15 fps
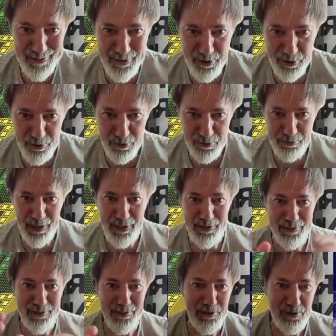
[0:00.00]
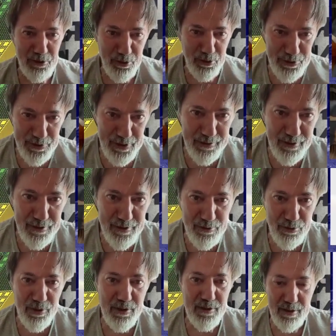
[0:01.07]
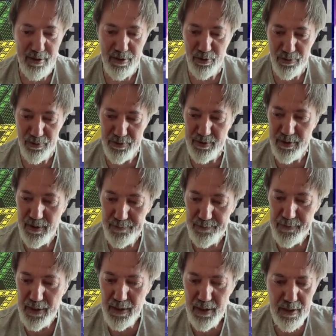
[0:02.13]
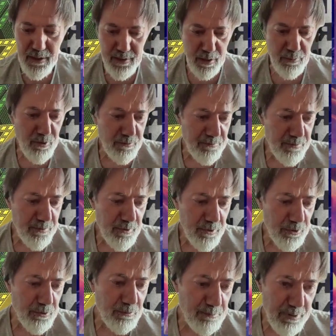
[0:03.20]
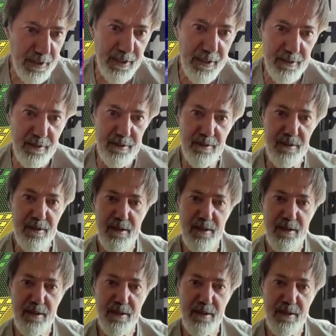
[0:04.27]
sort of 18-year-olds and 20-year-olds, some of whom played